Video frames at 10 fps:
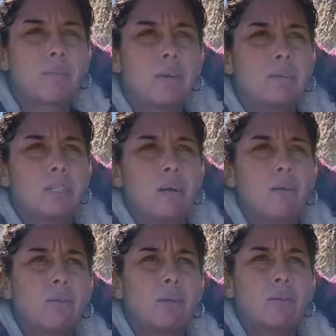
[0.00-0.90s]
you got to take
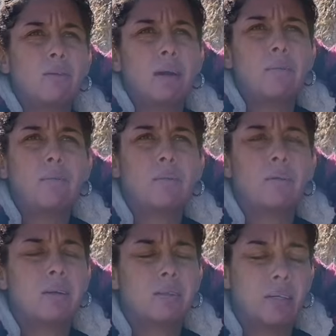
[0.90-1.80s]
all the good vibe and then you
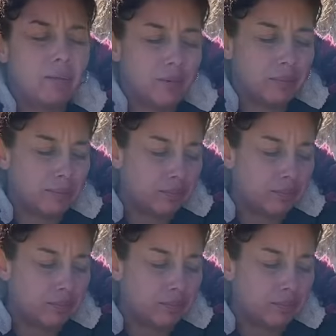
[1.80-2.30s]
got to save it.